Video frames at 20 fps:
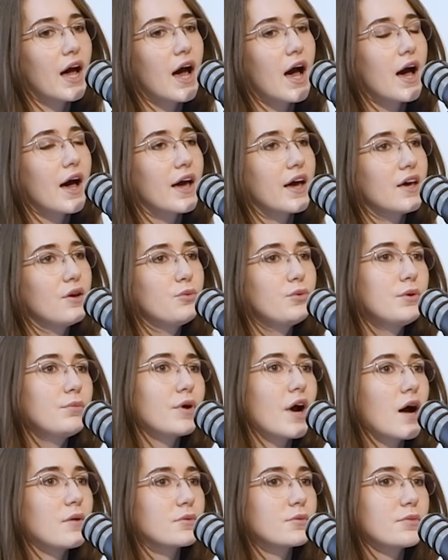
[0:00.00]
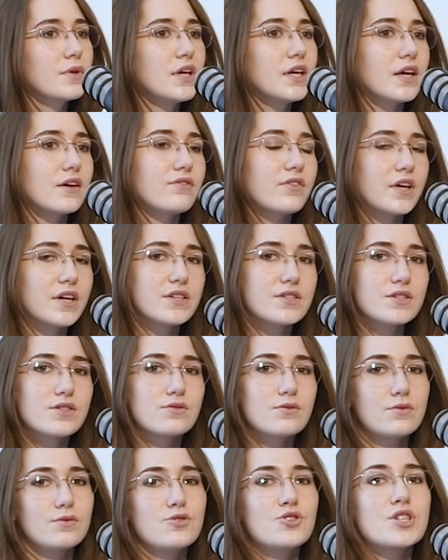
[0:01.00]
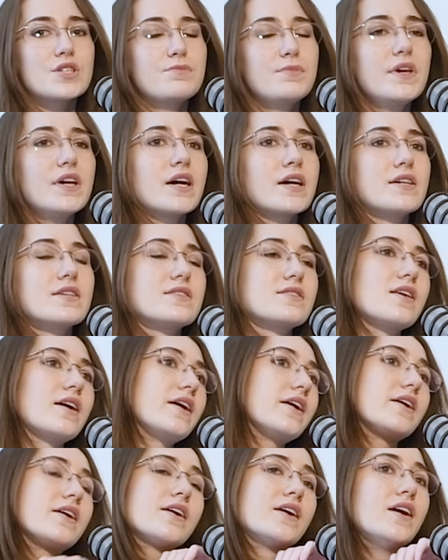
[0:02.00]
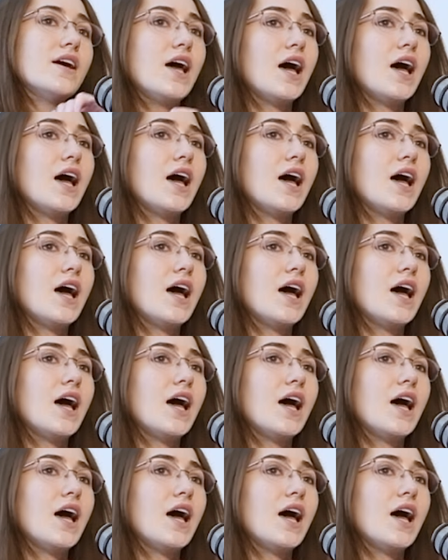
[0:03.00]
I would probably give this just because like